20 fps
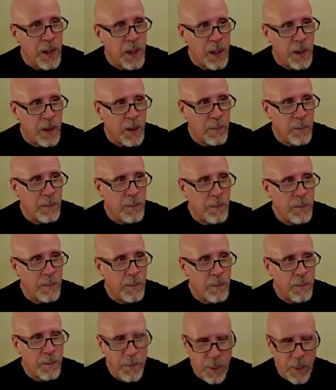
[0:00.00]
You
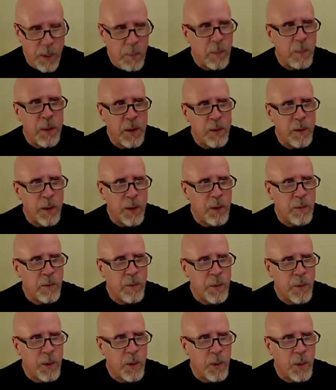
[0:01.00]
probably have heard of
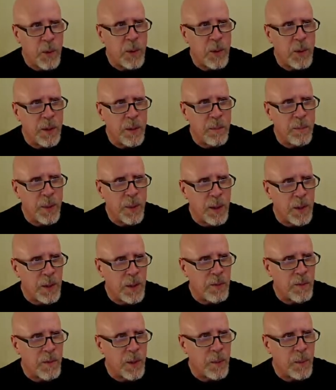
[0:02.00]
Euclid because
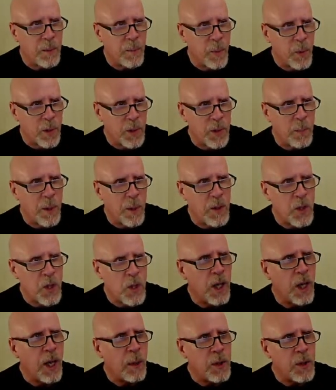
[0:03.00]
of the books about
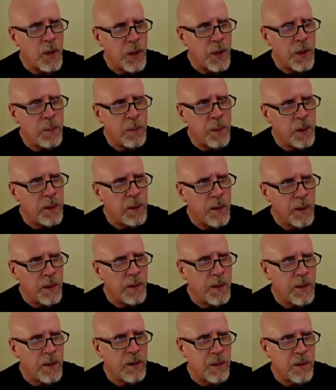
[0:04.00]
geometry, but
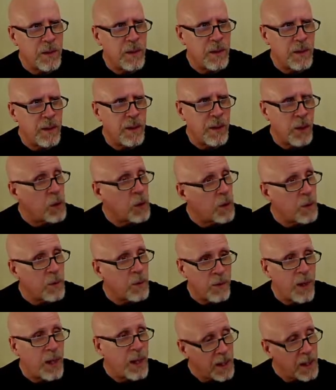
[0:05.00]
it's little known
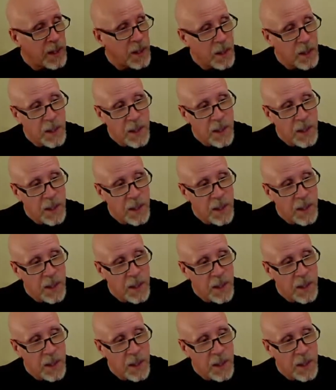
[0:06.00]
fact that